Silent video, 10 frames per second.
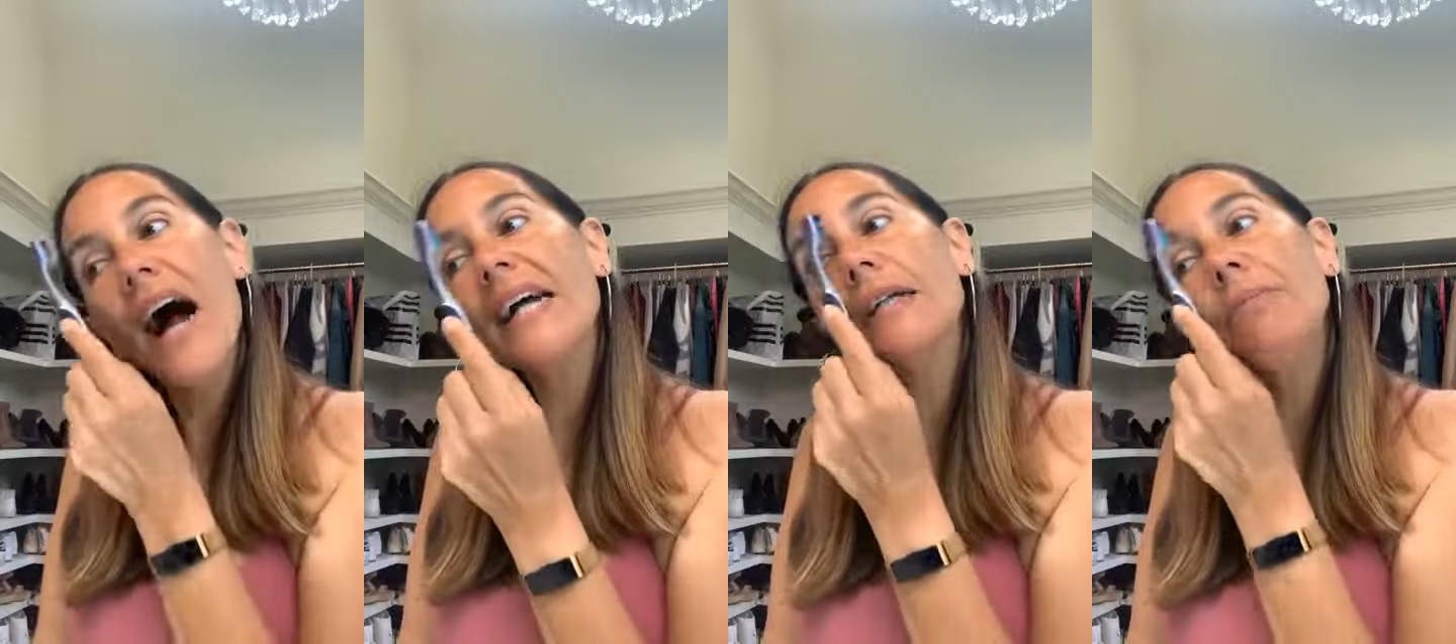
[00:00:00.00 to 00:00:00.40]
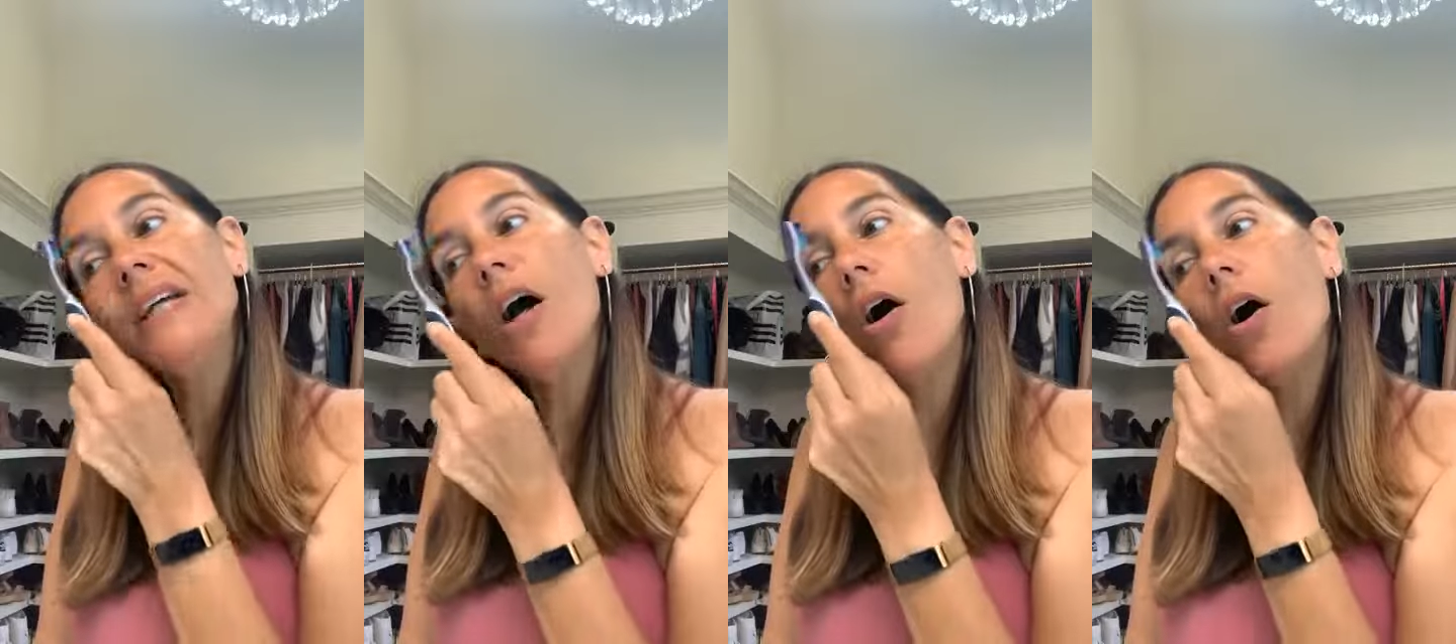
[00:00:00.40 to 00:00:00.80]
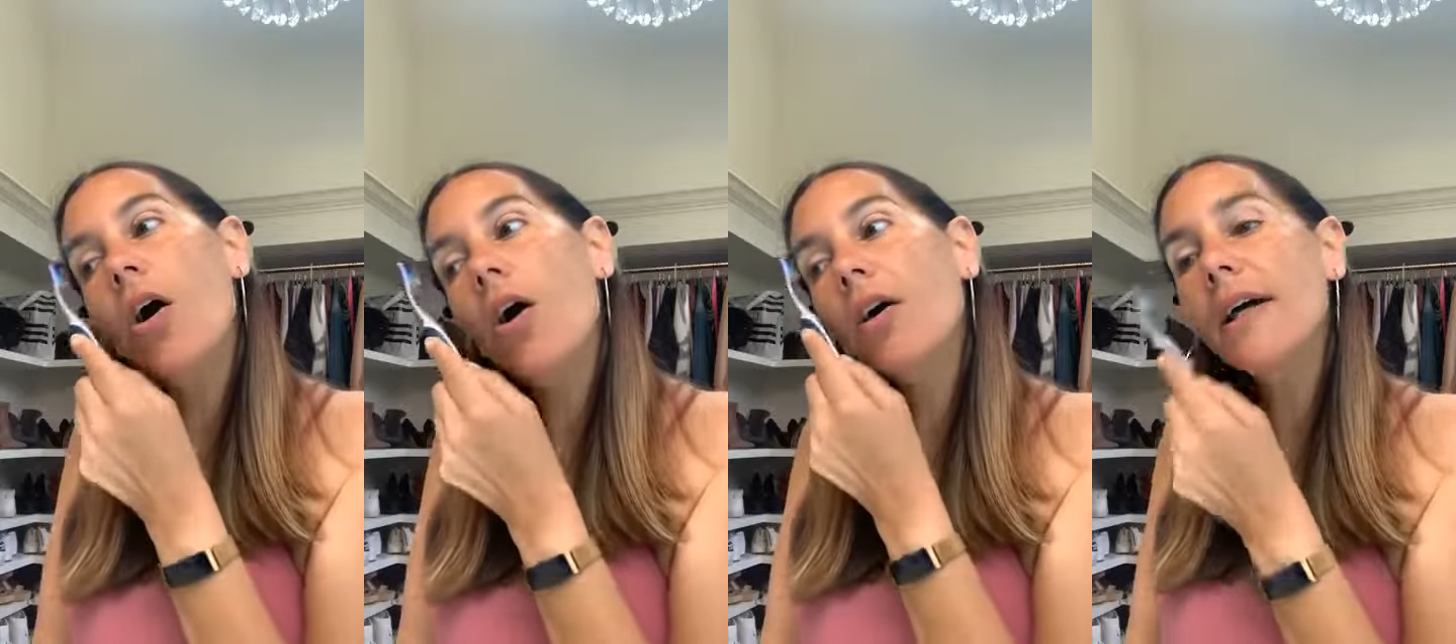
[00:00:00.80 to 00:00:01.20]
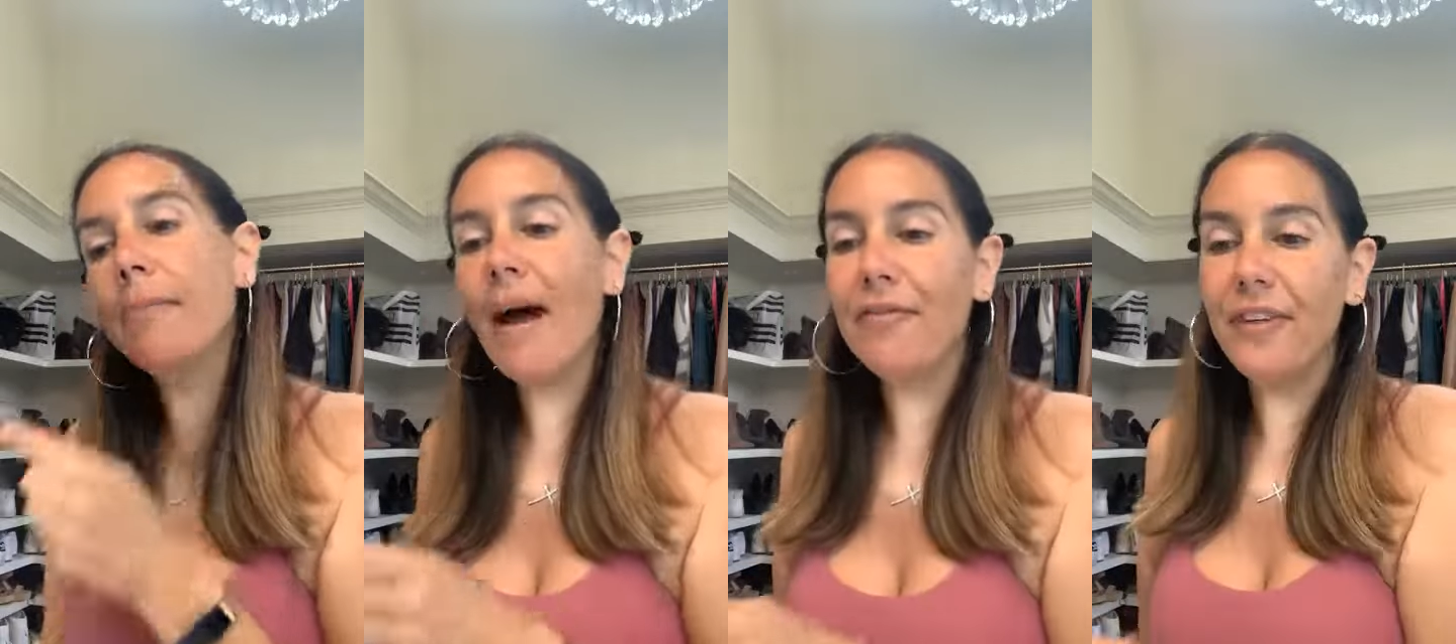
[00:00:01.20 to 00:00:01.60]
I could be all in
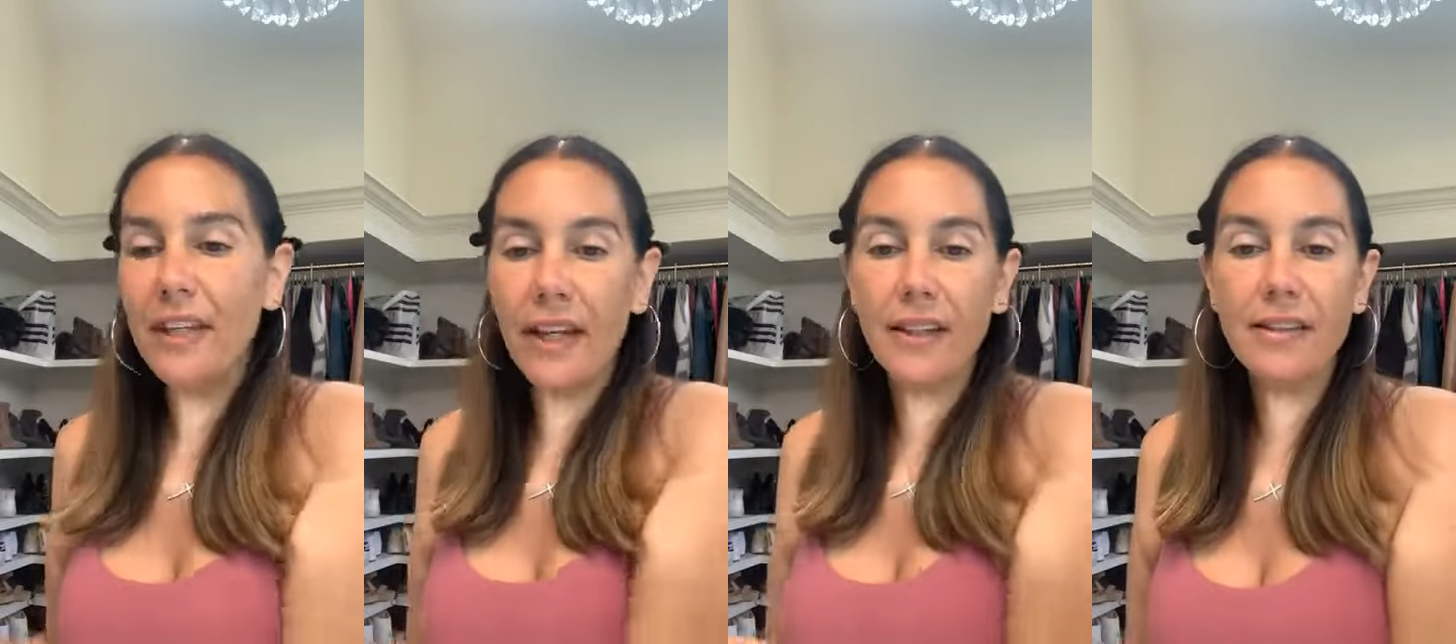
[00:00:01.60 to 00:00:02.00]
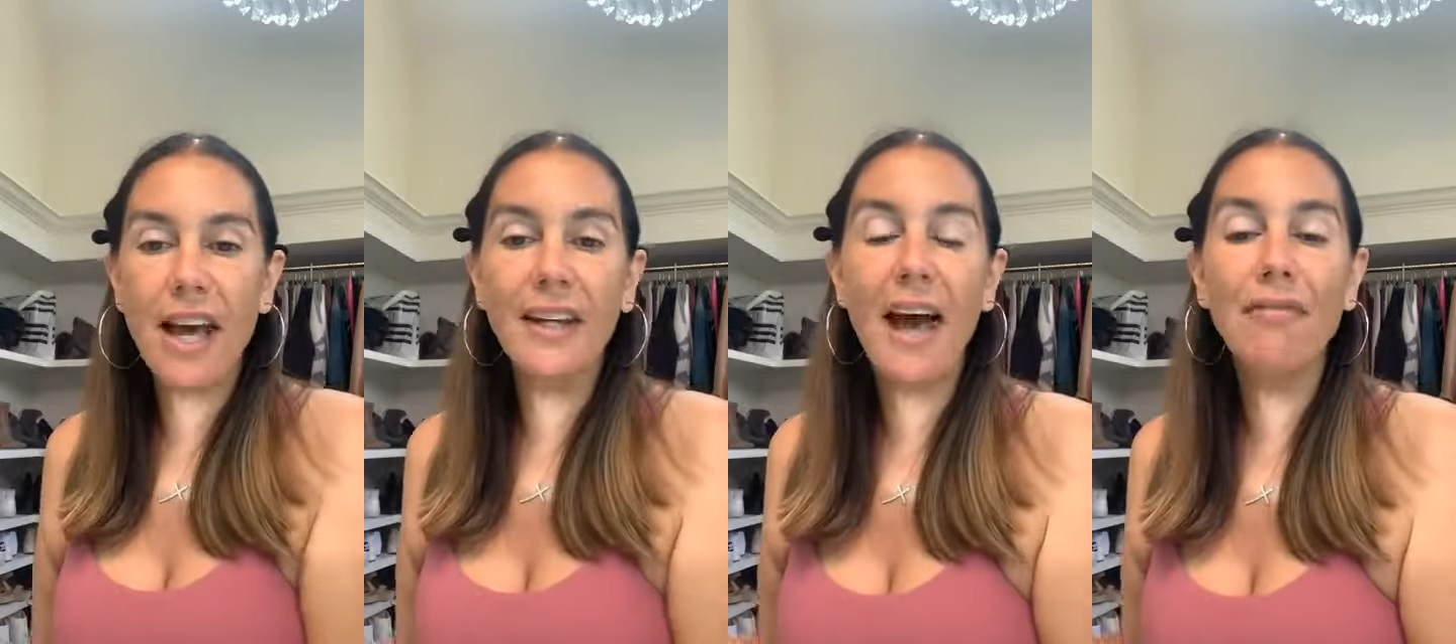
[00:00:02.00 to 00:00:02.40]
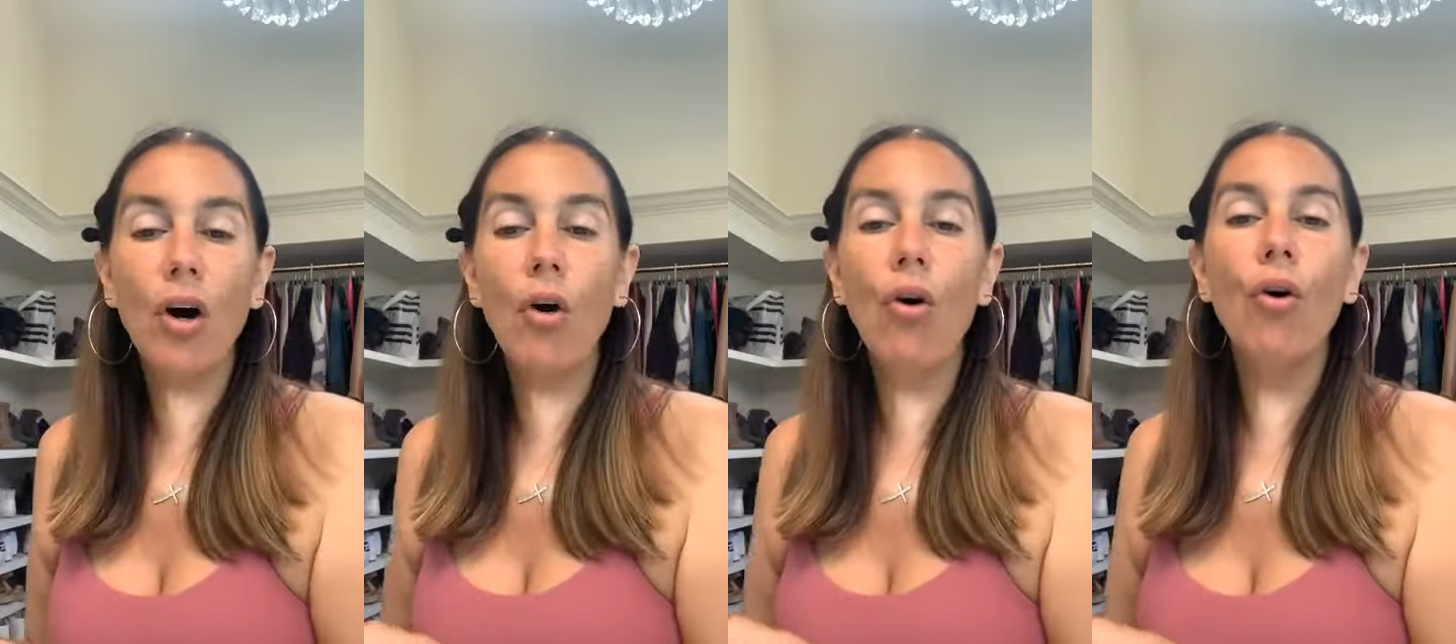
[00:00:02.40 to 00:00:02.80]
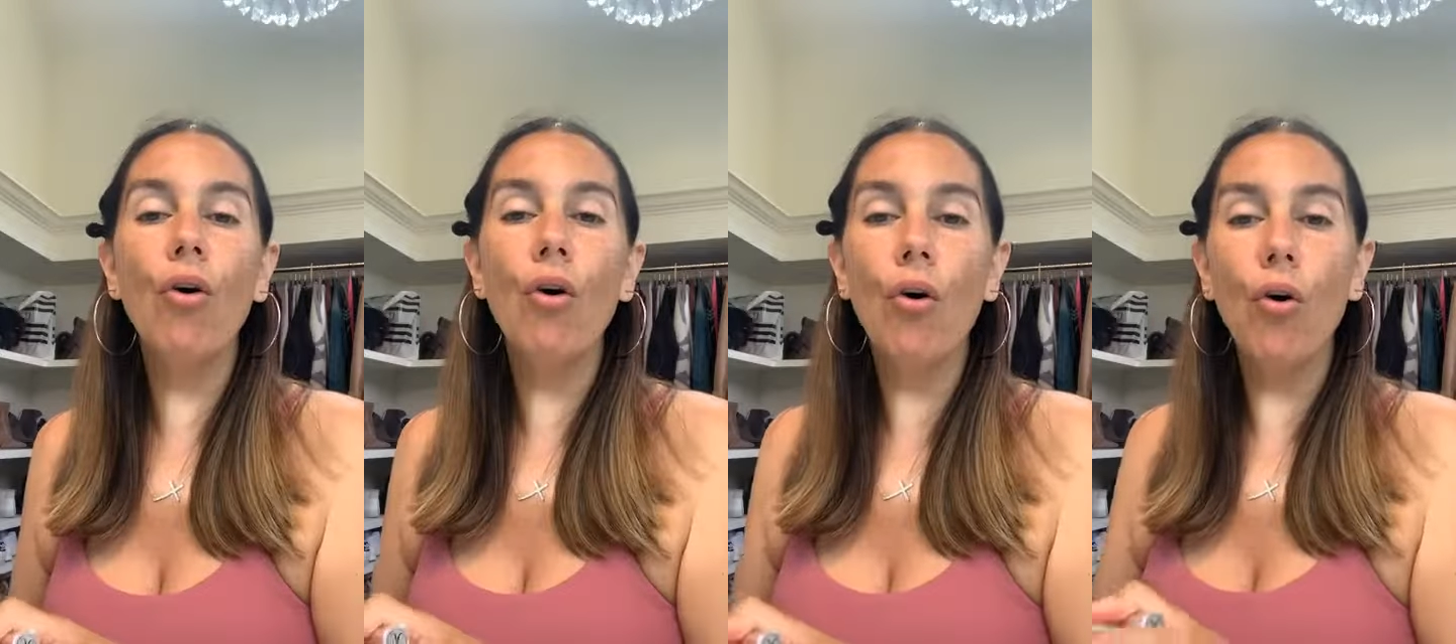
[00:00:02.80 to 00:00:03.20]
my feelings and have a
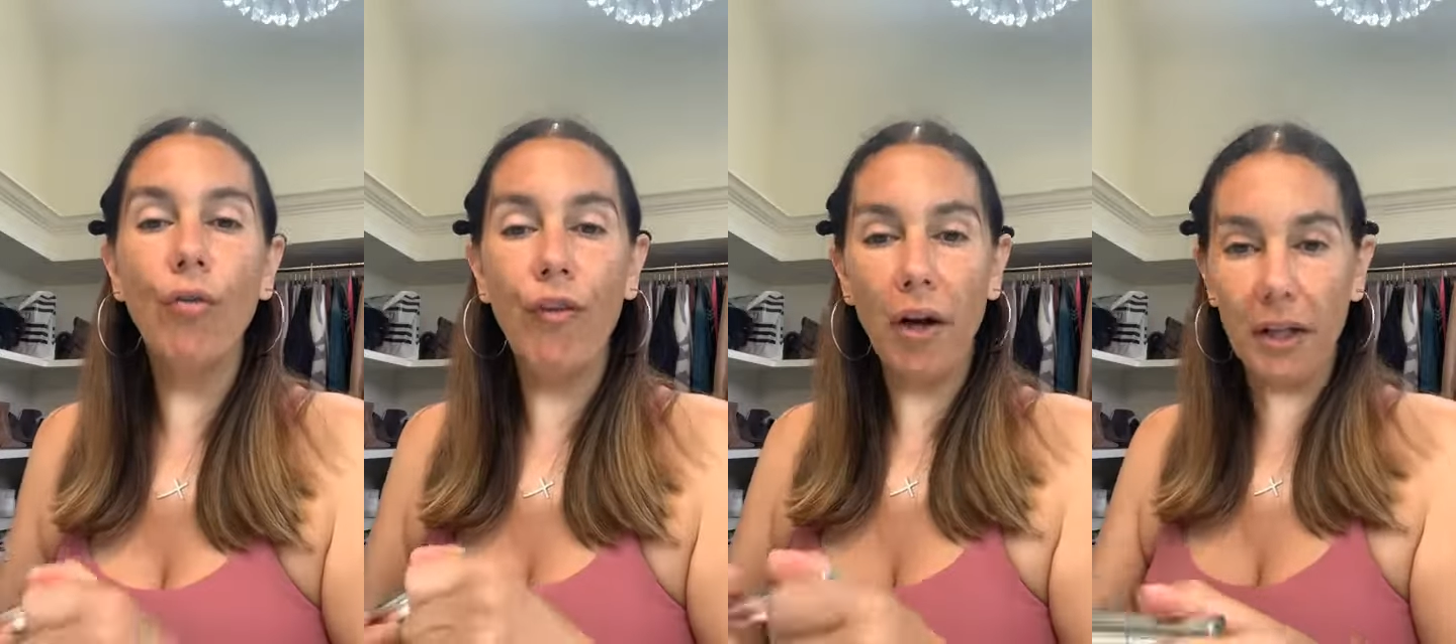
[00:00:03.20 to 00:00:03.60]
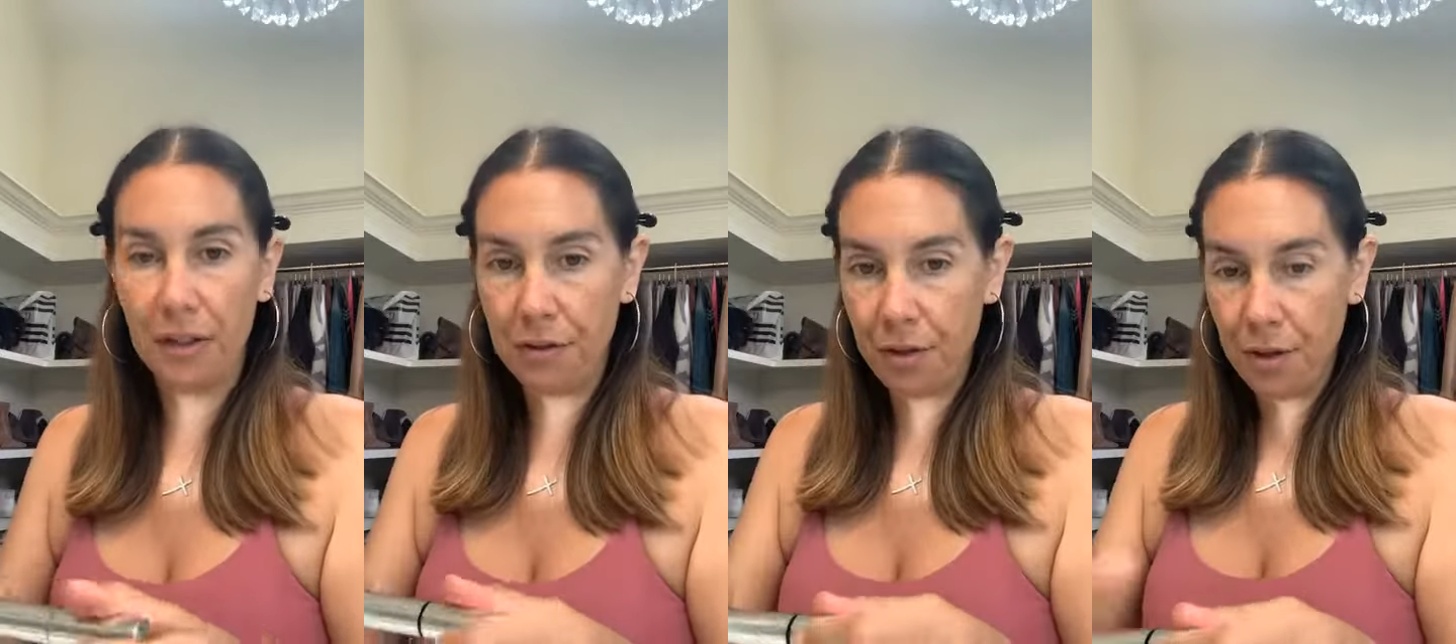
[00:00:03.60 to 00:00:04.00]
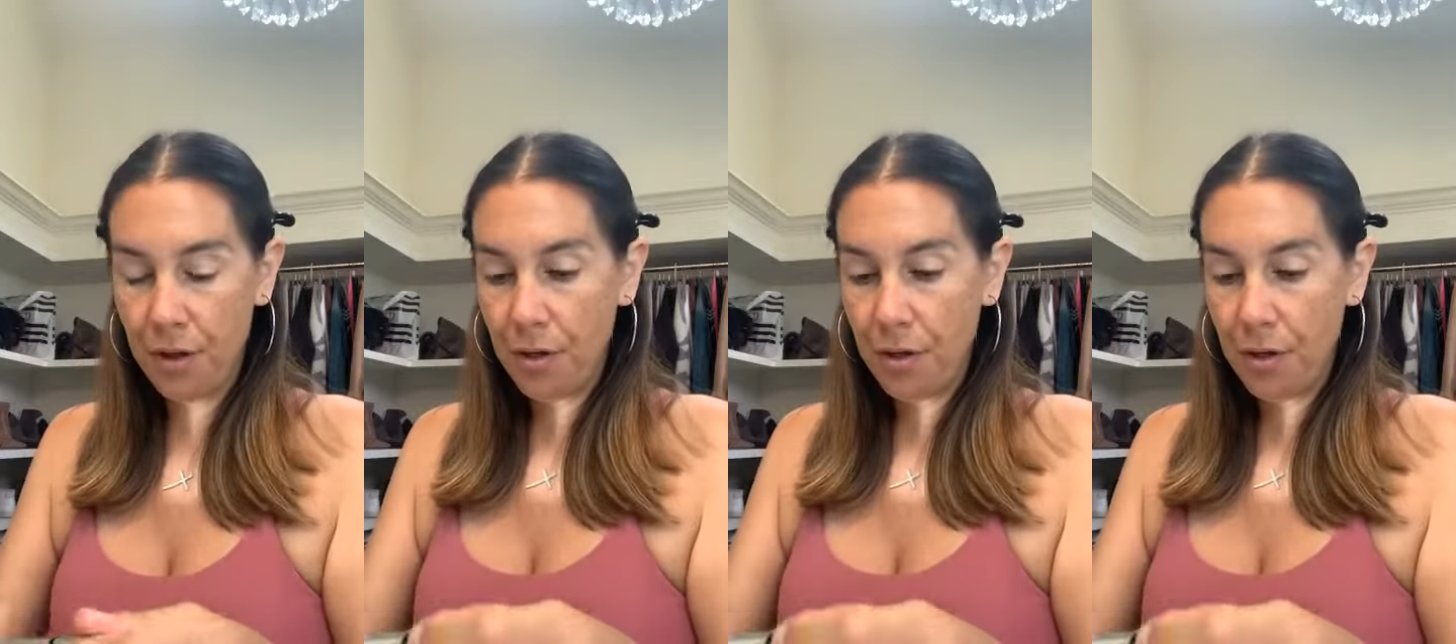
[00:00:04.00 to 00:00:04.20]
whole fucking